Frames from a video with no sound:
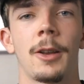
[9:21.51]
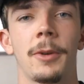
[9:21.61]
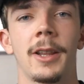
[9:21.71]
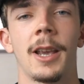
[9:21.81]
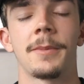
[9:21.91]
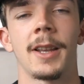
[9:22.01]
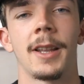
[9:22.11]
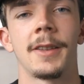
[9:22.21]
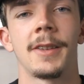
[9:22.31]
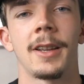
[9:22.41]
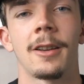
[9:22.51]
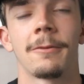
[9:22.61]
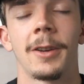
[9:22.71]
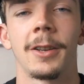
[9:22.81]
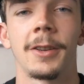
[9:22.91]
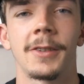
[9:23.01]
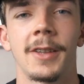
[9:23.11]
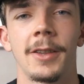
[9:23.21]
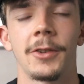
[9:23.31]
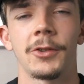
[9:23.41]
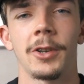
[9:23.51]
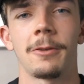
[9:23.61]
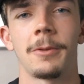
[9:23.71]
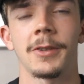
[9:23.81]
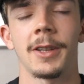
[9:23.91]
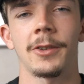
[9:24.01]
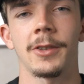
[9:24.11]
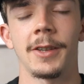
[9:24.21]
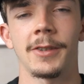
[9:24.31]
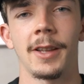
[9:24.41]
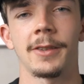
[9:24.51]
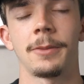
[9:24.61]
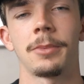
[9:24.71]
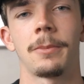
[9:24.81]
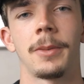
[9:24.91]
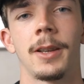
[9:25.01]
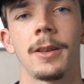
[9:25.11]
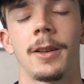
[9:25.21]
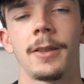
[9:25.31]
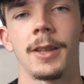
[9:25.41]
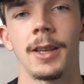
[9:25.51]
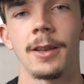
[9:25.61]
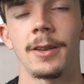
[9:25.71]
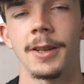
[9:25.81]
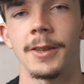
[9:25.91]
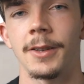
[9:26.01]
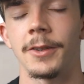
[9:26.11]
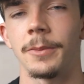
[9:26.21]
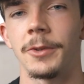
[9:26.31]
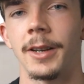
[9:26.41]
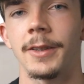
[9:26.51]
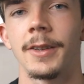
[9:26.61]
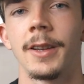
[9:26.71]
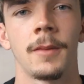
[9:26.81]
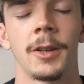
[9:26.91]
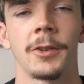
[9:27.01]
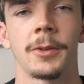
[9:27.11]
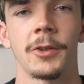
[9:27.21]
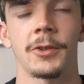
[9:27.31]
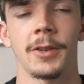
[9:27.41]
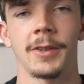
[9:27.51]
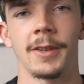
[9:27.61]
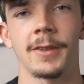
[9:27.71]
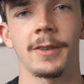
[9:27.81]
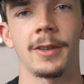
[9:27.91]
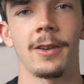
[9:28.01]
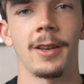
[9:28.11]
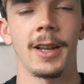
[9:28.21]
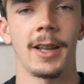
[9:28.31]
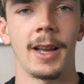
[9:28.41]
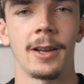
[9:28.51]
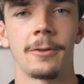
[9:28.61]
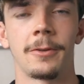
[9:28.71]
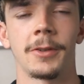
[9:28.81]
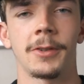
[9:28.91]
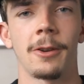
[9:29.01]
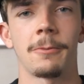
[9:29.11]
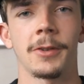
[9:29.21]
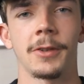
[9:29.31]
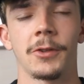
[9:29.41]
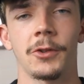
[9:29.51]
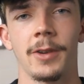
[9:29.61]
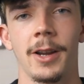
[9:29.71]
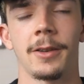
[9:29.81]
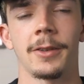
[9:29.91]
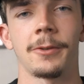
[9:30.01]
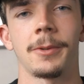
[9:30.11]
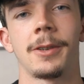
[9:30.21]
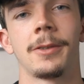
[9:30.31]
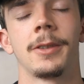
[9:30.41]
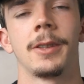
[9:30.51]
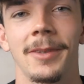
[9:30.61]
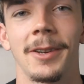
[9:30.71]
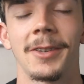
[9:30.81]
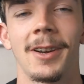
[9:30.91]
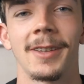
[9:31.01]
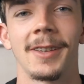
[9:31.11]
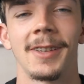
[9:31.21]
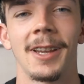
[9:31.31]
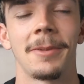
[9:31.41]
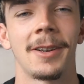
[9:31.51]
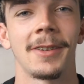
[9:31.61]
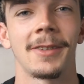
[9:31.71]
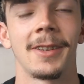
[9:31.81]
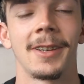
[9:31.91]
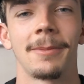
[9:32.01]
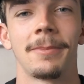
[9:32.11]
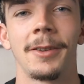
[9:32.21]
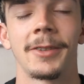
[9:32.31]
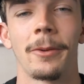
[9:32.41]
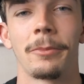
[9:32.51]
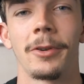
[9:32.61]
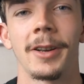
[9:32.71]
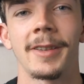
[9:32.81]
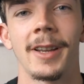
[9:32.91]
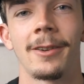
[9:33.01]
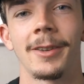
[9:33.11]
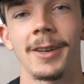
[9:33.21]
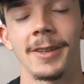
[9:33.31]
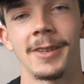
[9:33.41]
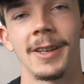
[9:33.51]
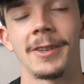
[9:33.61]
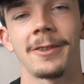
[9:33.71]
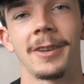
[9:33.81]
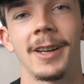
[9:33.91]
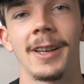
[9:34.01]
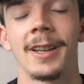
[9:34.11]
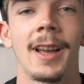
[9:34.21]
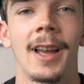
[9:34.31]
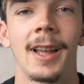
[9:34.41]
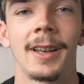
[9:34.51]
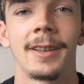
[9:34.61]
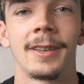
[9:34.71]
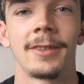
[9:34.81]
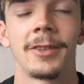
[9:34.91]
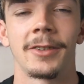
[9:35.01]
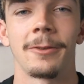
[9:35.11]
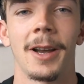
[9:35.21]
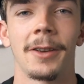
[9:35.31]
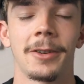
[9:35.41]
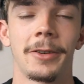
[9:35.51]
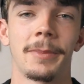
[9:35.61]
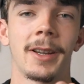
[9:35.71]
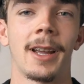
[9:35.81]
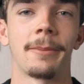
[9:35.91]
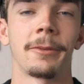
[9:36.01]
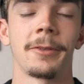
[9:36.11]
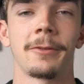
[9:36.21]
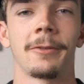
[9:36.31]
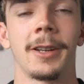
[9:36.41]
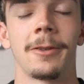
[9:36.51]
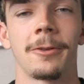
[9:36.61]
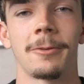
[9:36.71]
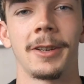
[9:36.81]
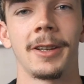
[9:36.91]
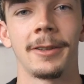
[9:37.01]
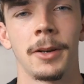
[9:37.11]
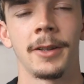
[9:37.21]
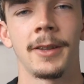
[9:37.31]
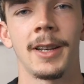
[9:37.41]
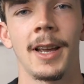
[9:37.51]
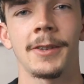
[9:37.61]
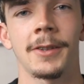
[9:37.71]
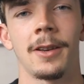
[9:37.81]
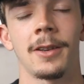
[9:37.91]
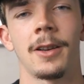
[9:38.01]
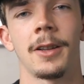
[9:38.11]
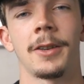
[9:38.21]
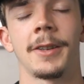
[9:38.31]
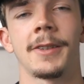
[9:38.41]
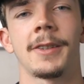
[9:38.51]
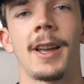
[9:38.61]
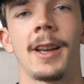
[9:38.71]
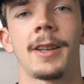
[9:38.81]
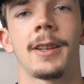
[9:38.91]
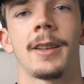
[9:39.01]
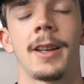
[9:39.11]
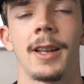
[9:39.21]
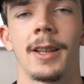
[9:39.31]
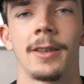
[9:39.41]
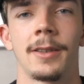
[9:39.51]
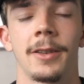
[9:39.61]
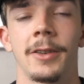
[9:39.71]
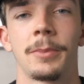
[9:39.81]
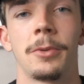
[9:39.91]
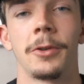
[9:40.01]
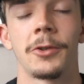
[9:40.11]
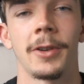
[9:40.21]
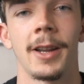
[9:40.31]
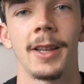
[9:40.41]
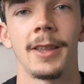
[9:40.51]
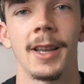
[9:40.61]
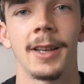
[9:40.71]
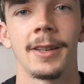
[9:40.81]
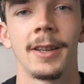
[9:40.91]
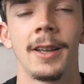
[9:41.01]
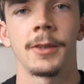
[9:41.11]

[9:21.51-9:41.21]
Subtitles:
And when it came to editing, I realized that the shot wasn't actually centered properly on the eyes of the subject. And also I shot it slightly at an angle, so it wasn't straight on as well. But it was hard to see because it was so bright out, it's hard to see the screen. And just the way I was holding my camera was really awkward. But nonetheless, I got a nice stack and a nice portrait in the end.